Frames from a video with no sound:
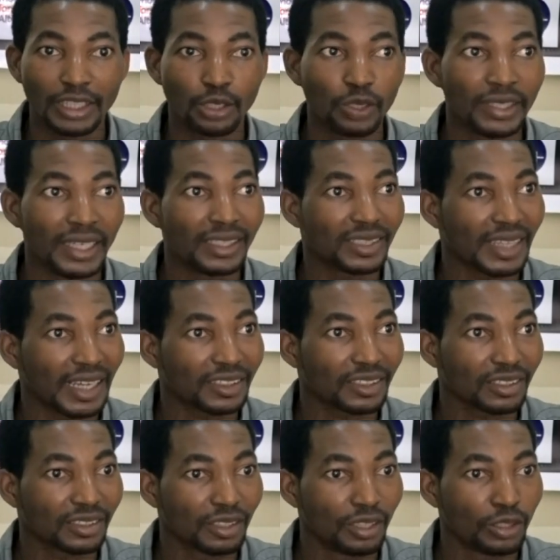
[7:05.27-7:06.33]
during
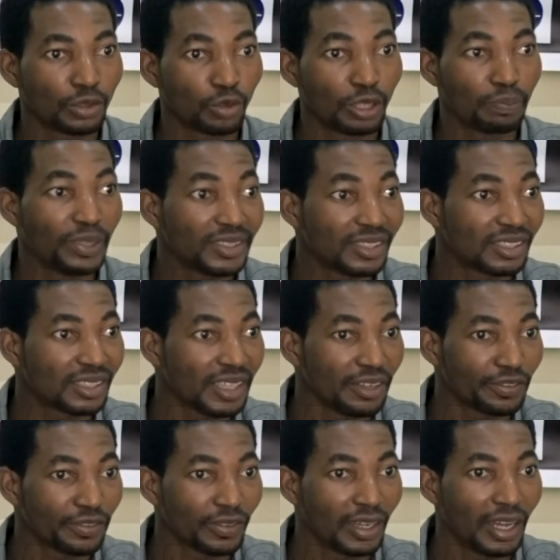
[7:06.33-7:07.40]
NSAS to repeat
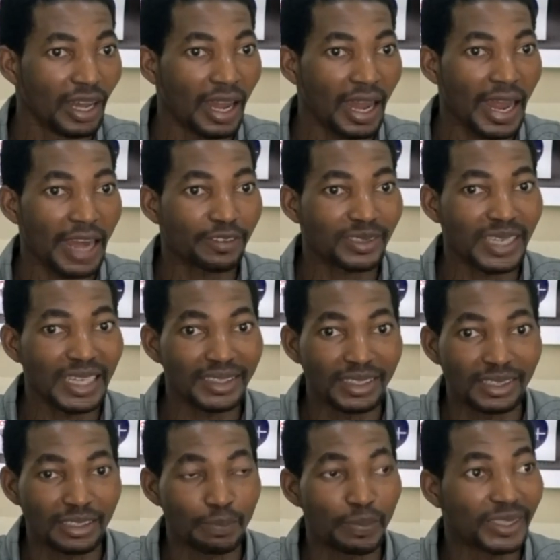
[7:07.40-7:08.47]
itself. I have said
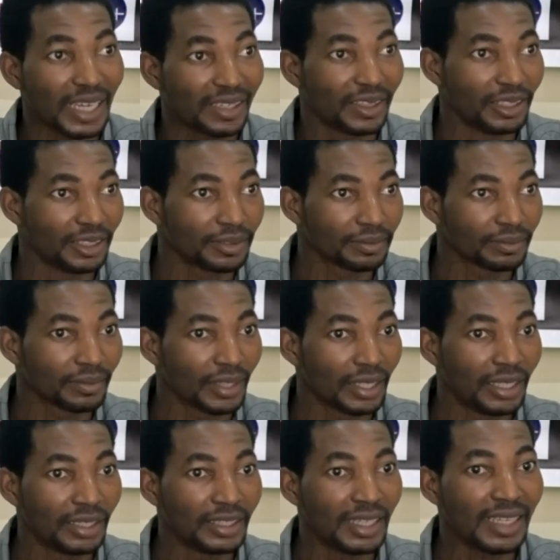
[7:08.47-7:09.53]
this repeatedly.
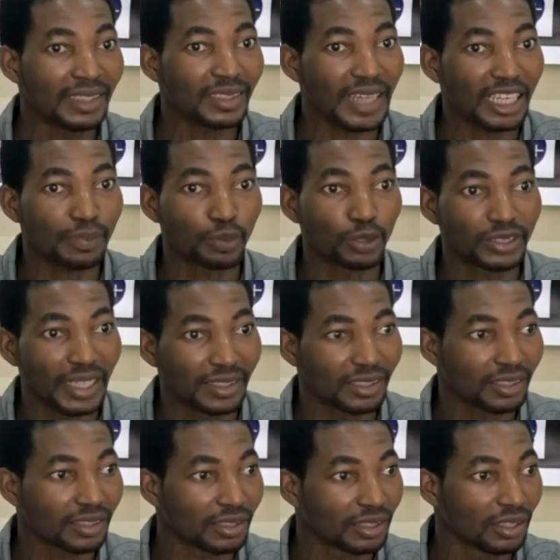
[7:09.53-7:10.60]
The NSAS
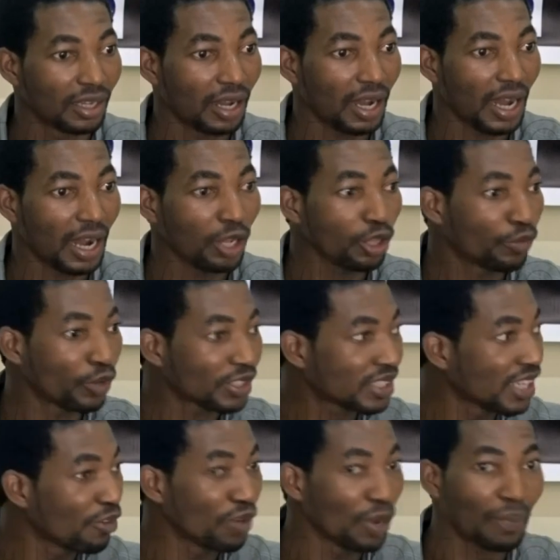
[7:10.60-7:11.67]
protest, all of us
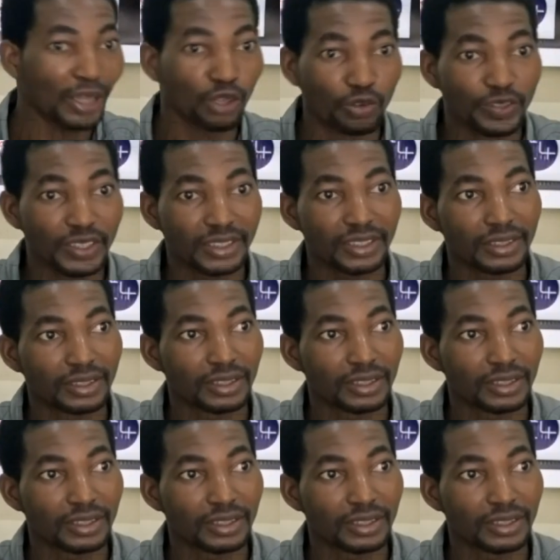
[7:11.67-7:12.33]
here were part of it.